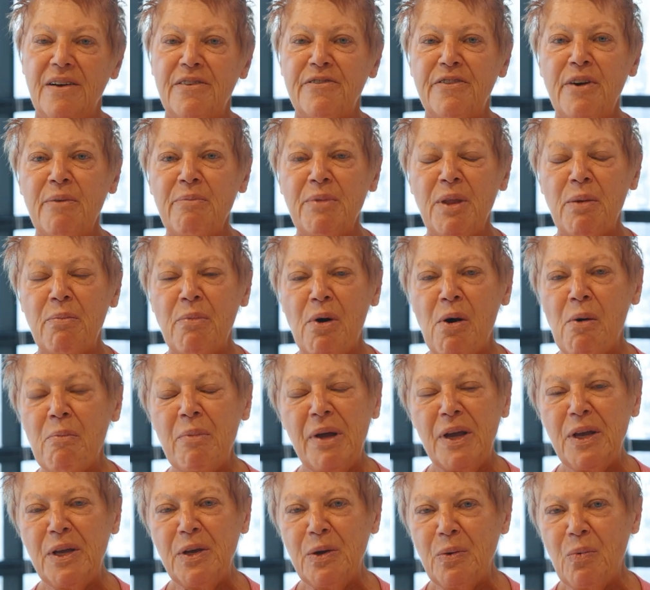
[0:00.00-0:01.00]
From the
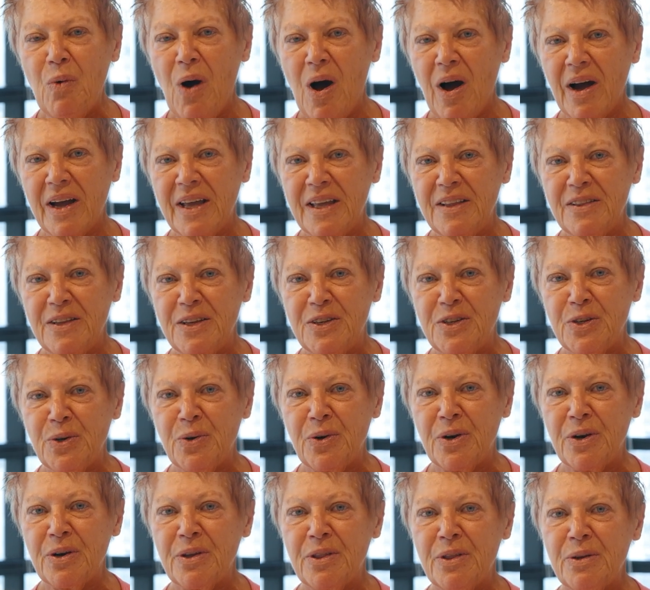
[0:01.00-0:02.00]
moment you walk in the door,